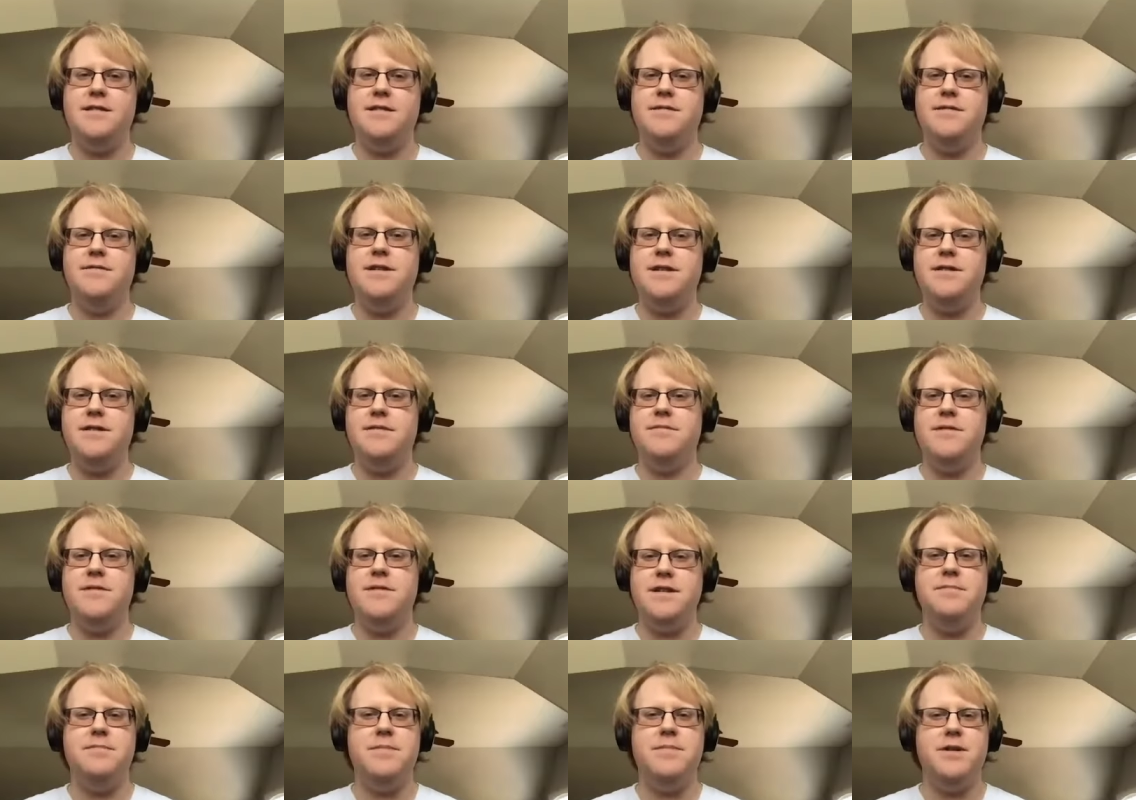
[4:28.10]
you didn't
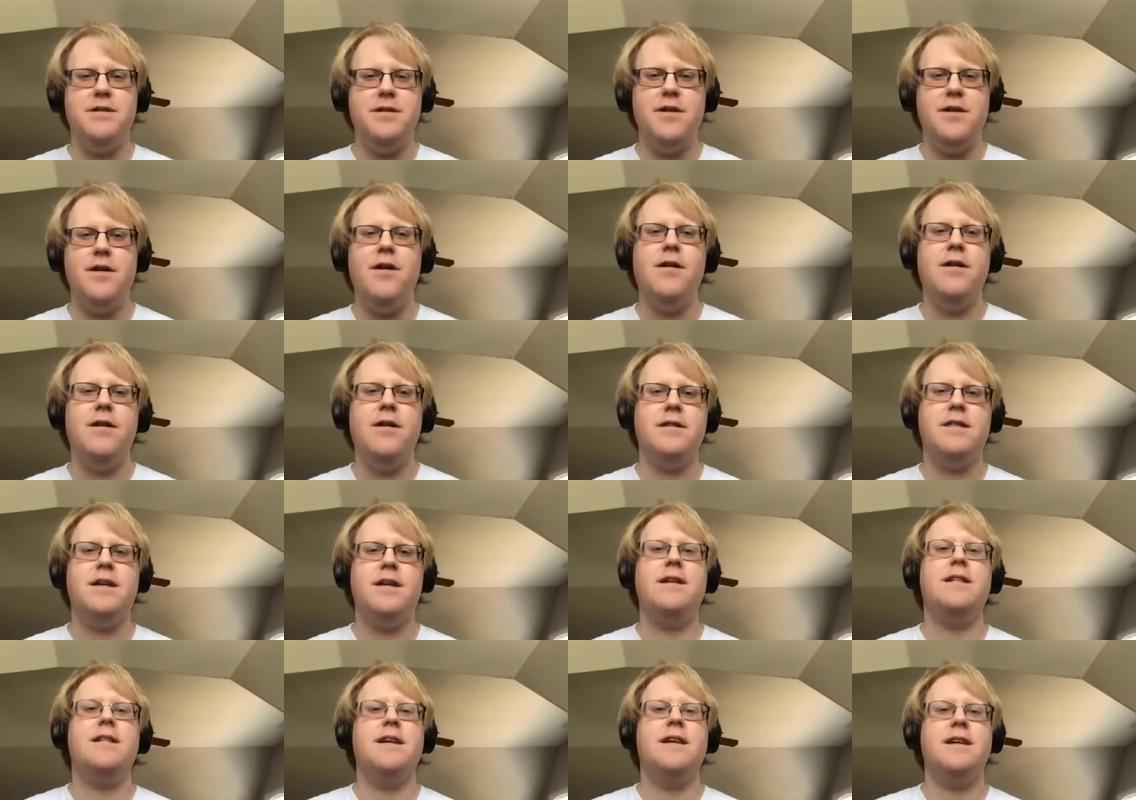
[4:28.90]
really belong
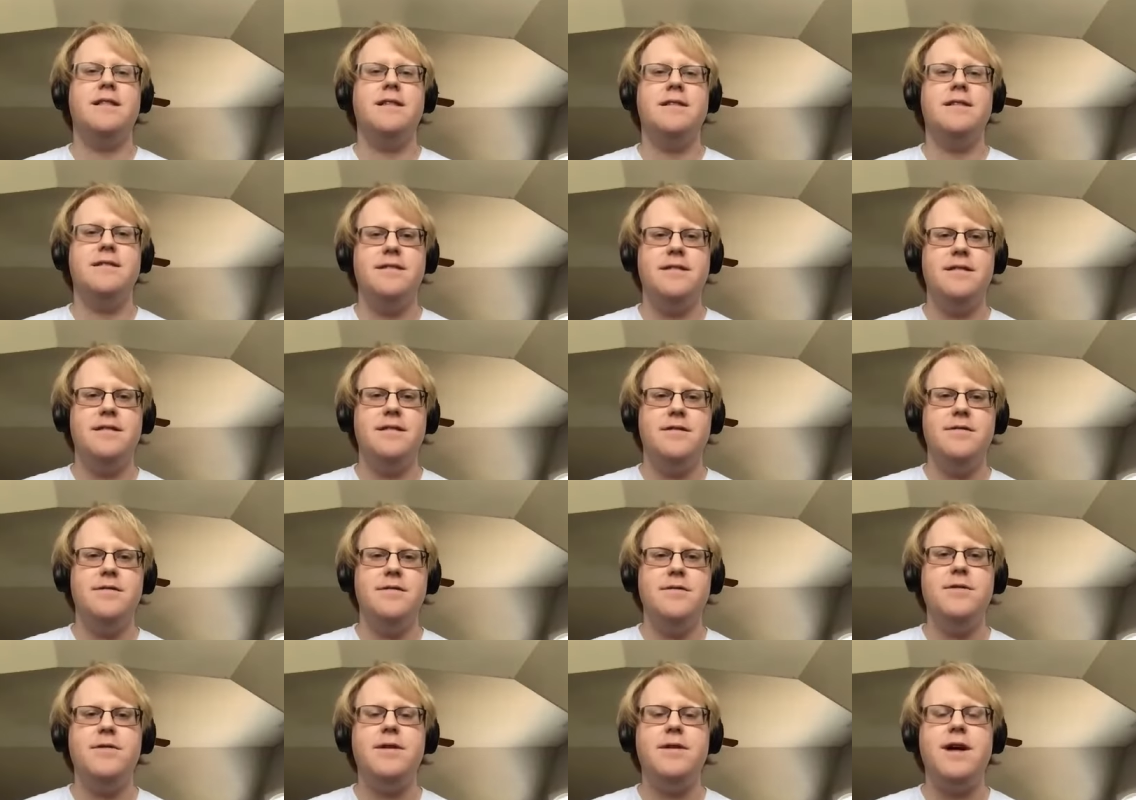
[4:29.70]
there, like the,
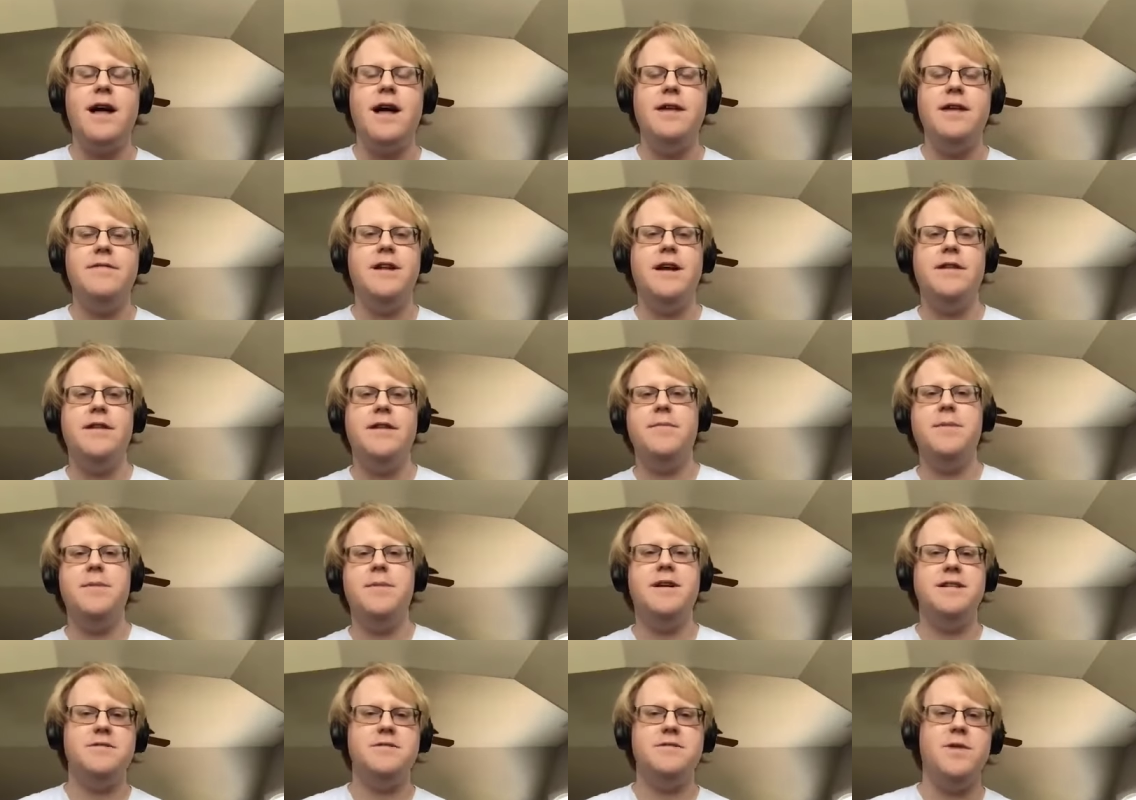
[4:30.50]
you you were kind of in
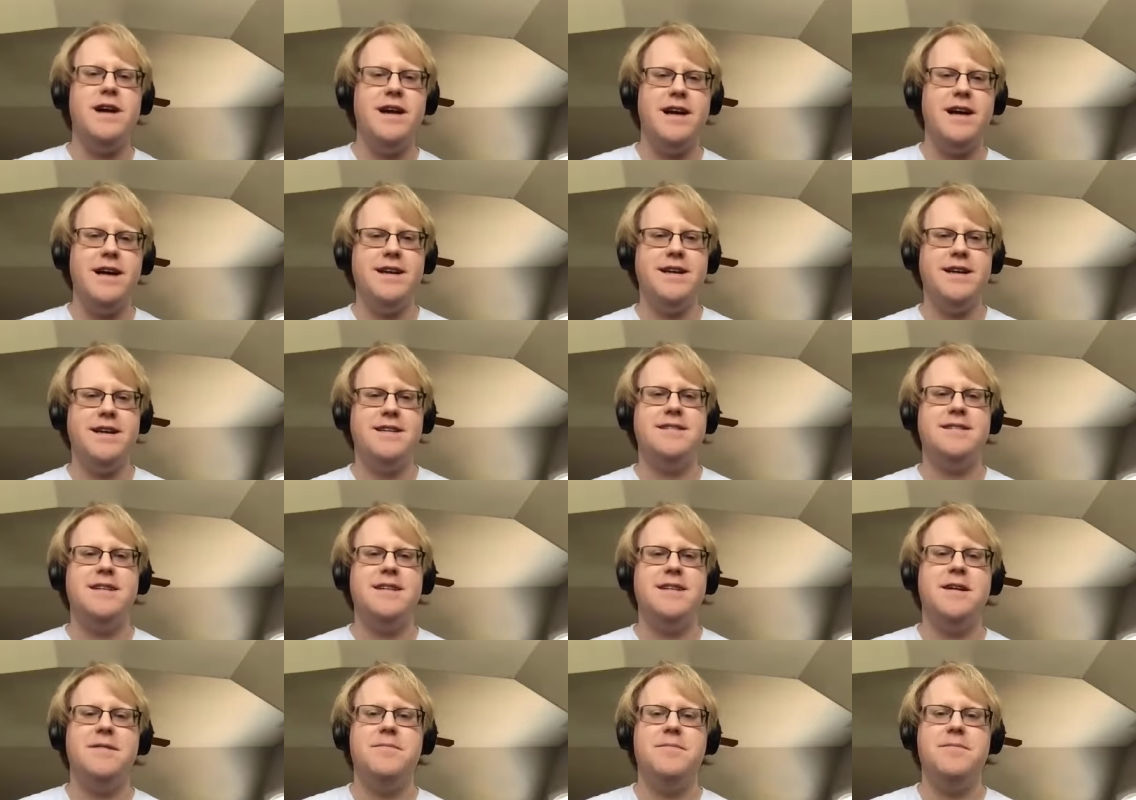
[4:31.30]
everybody's way,
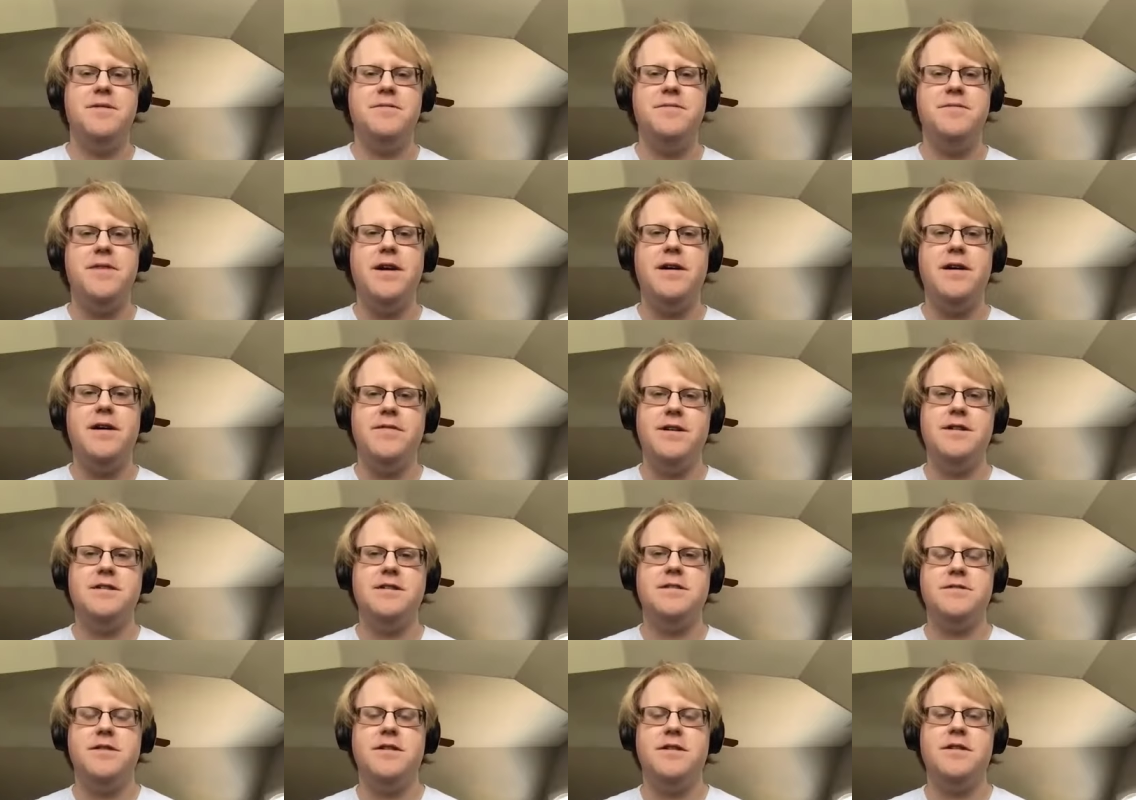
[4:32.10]
um, was very
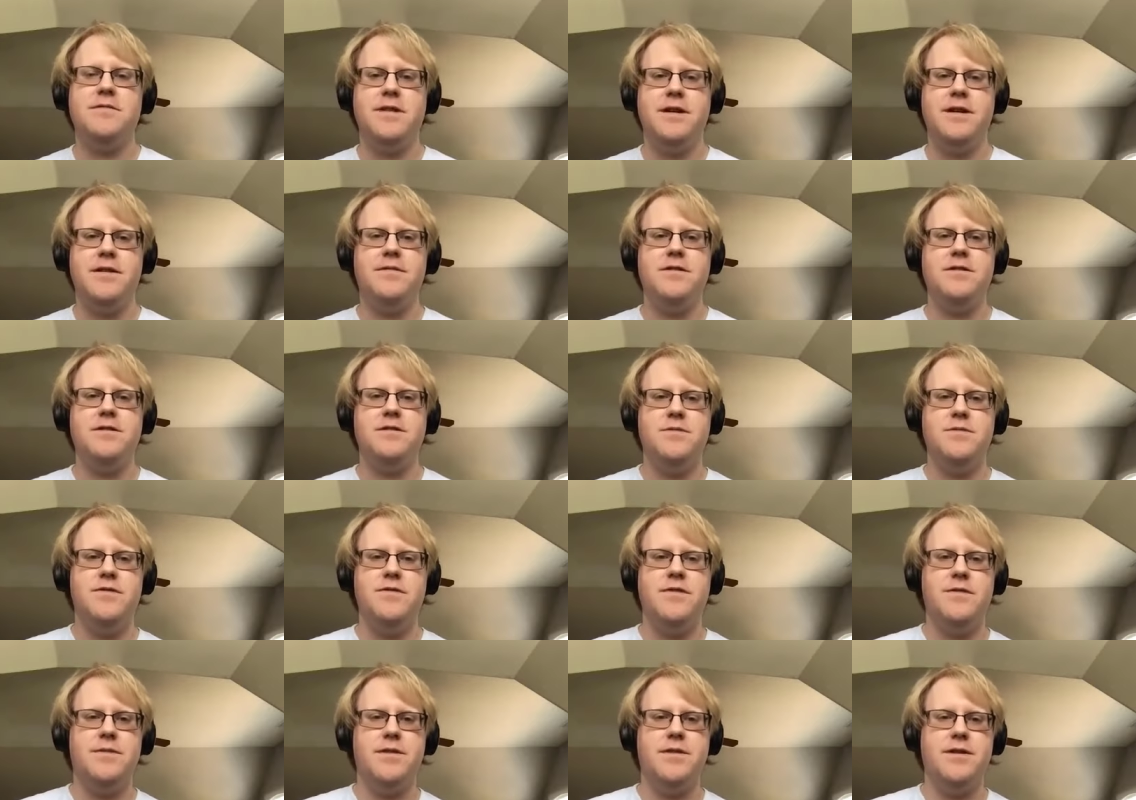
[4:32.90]
very strong when I first
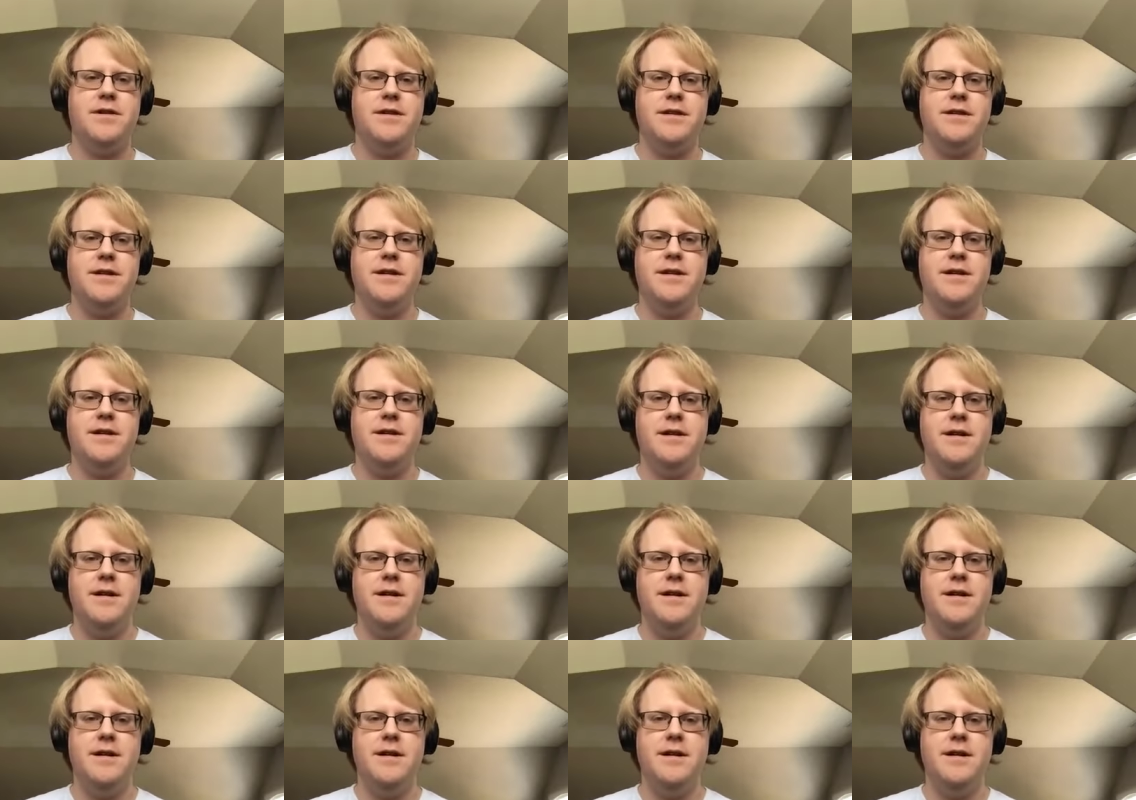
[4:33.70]
moved to Berkeley,